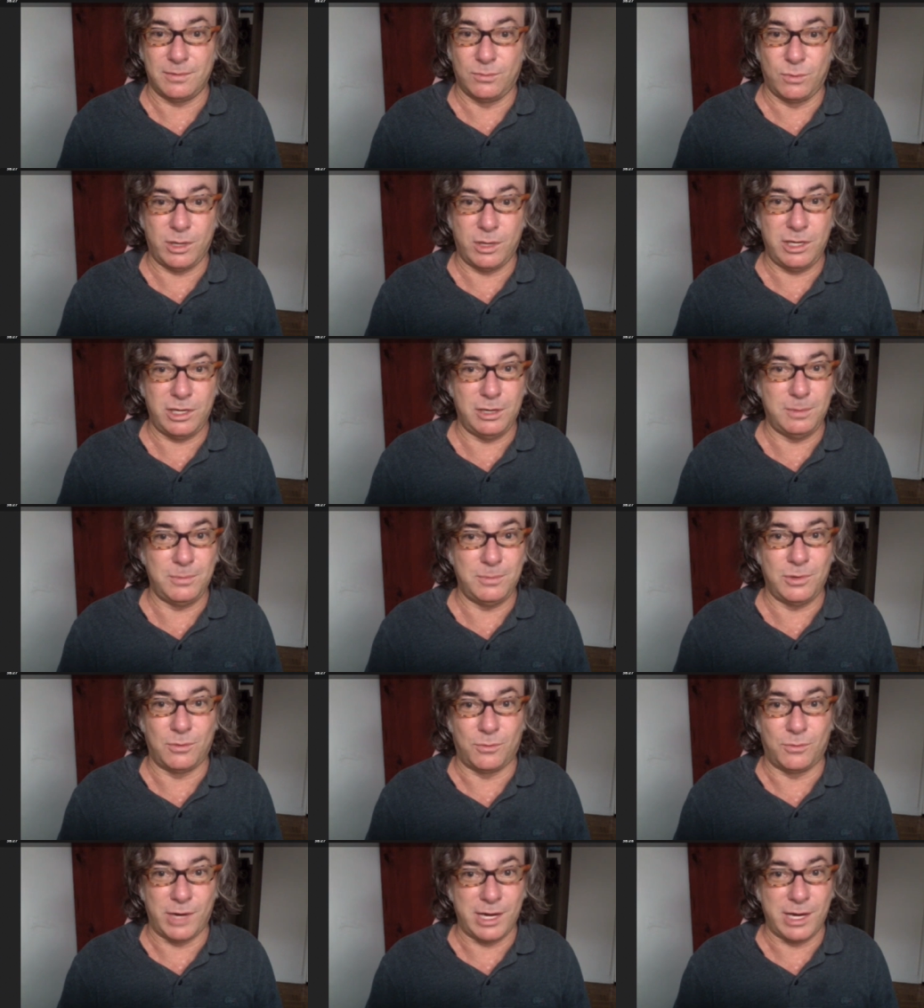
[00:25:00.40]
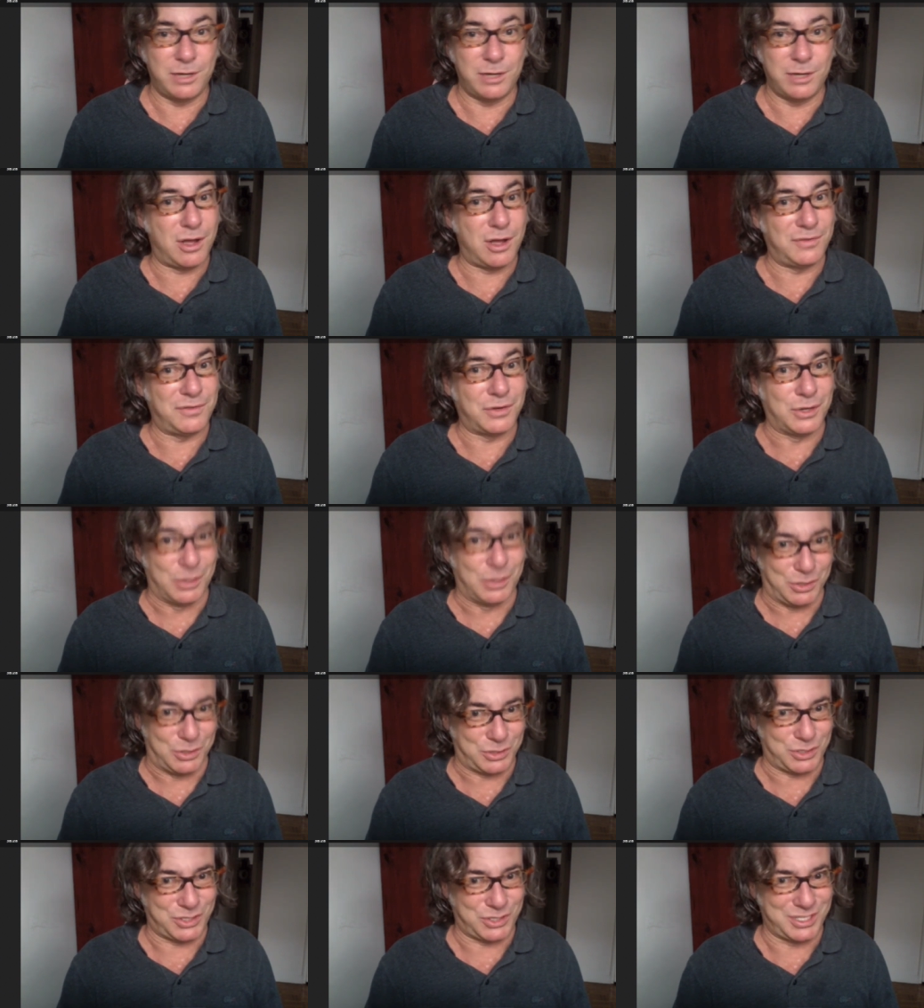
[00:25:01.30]
William Randolph
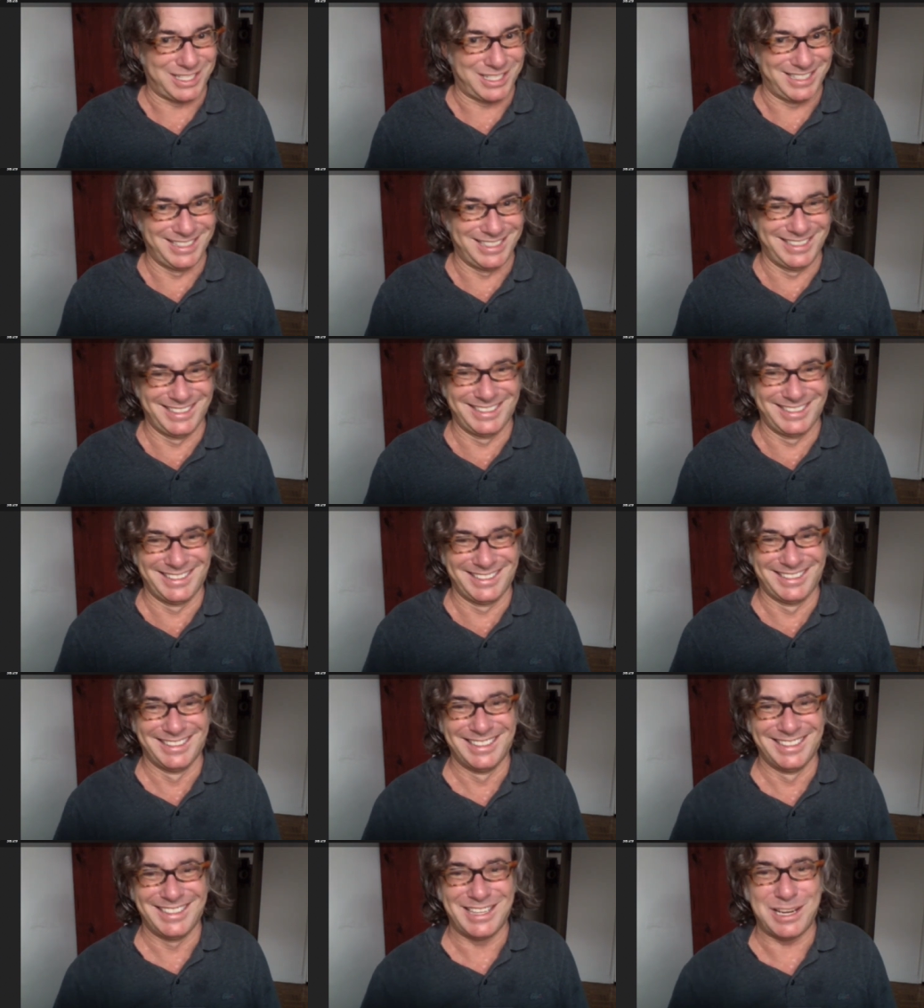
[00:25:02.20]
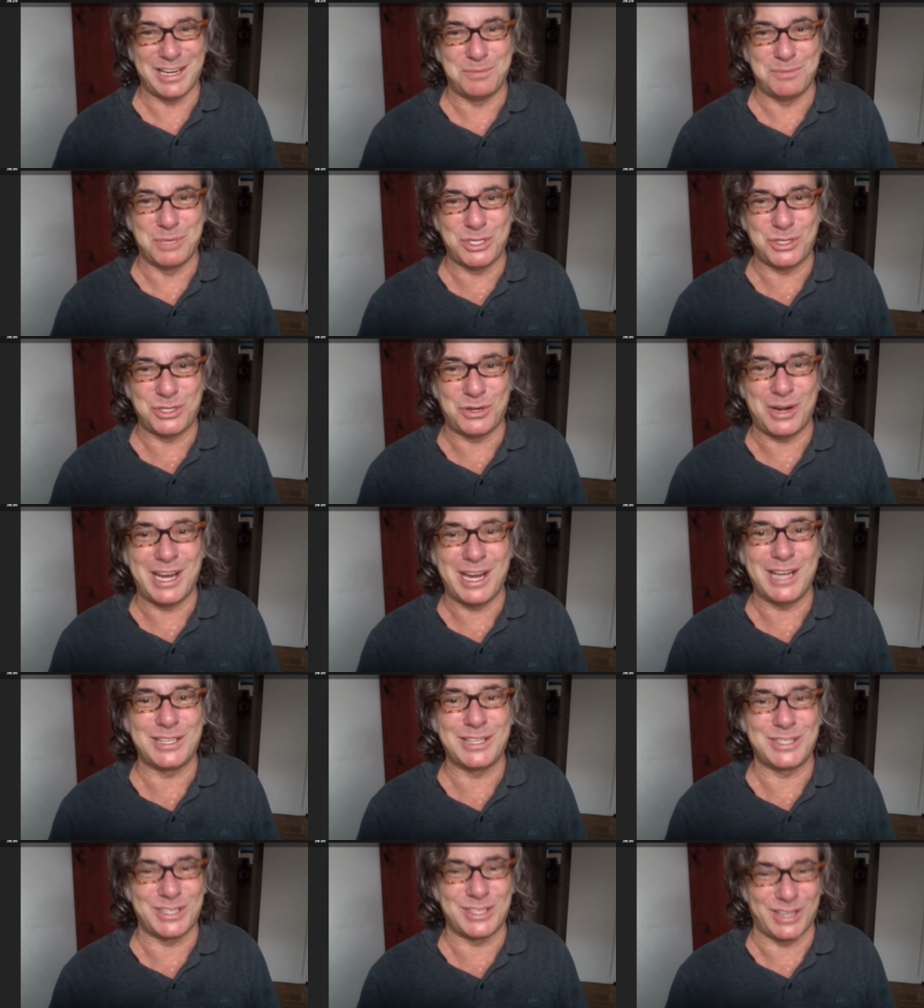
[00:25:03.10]
Hearst and Mr.
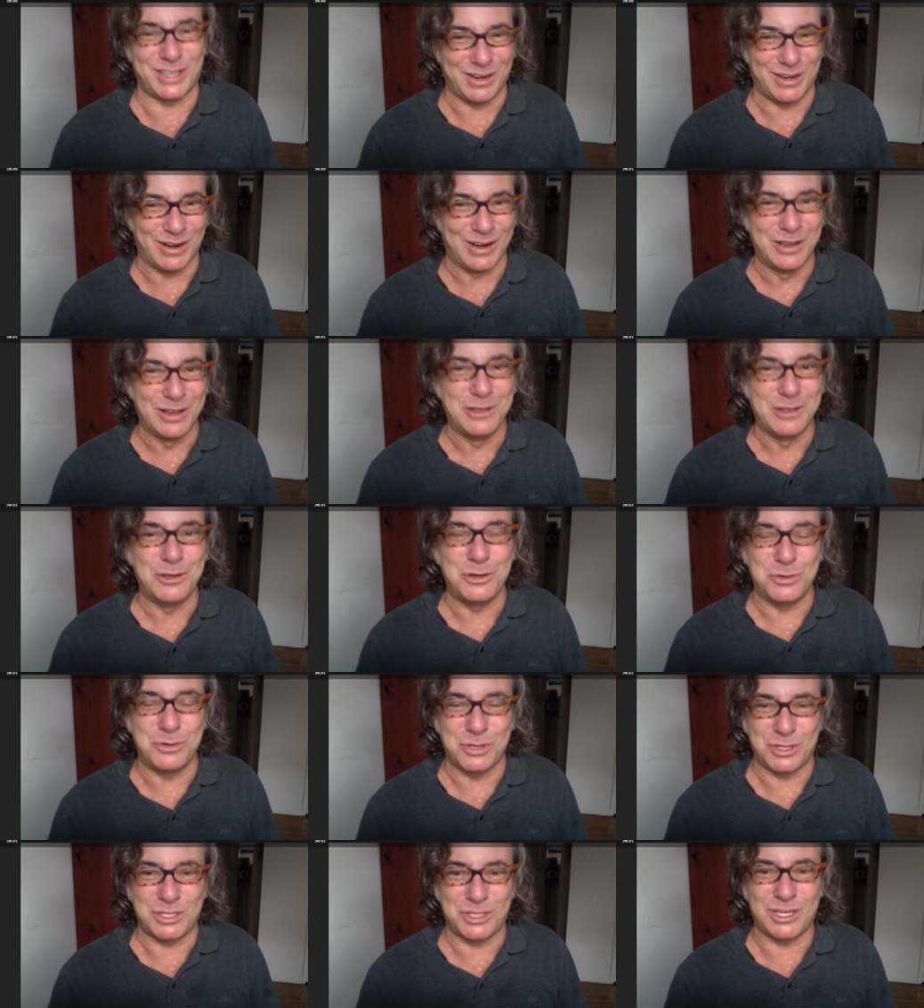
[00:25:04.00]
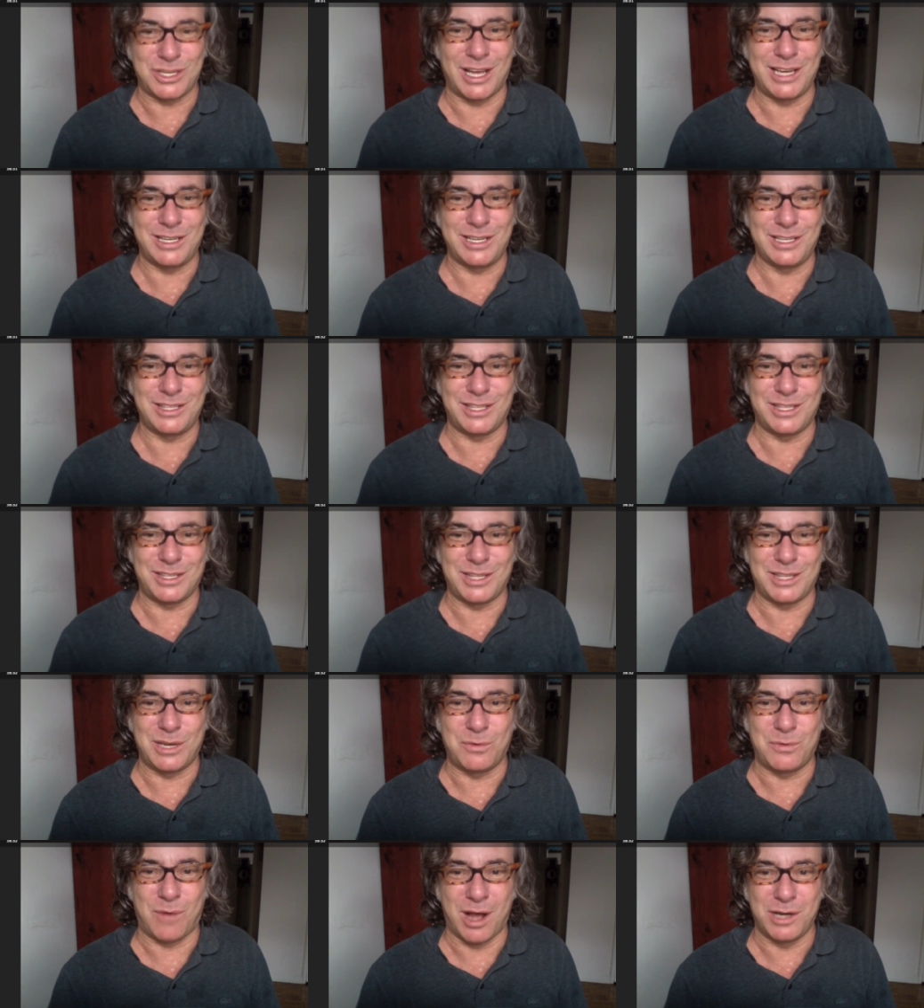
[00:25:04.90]
Anslinger, who decided that
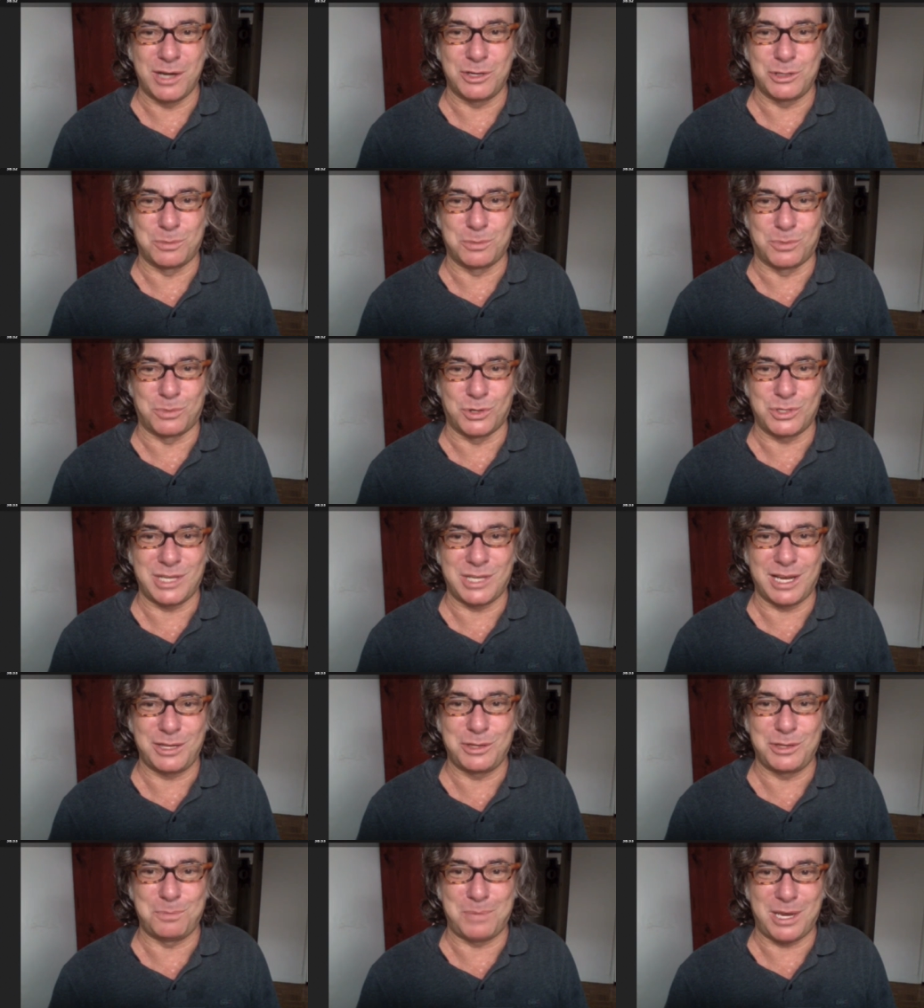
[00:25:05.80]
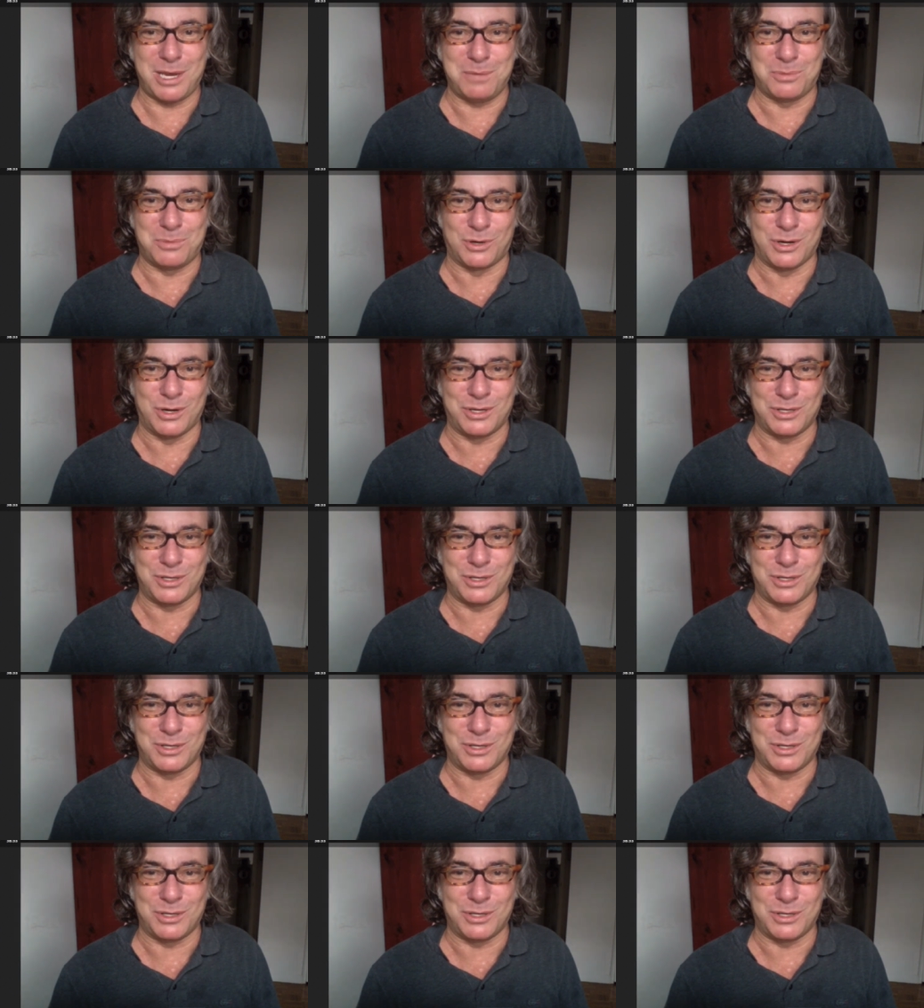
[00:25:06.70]
they wanted to protect the paper